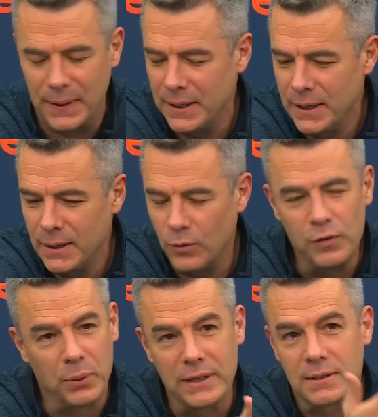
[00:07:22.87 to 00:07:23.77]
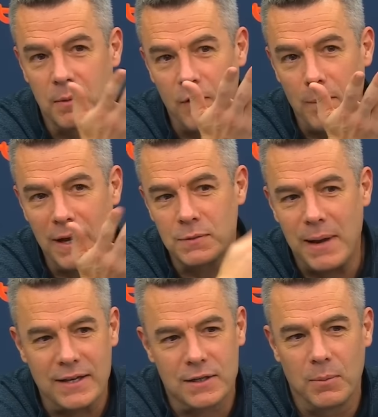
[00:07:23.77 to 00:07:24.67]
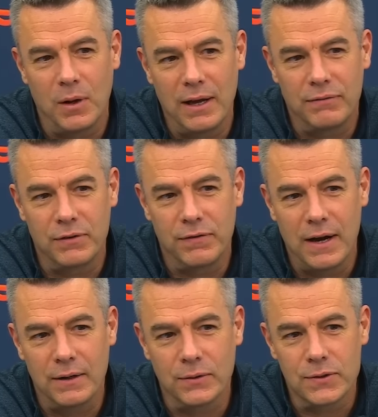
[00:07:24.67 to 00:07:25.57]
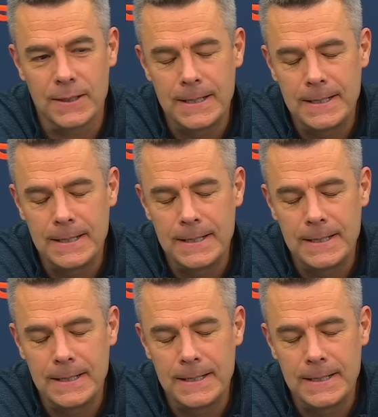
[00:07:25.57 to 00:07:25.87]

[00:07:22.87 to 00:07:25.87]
But we've played some of our best basketball after finals.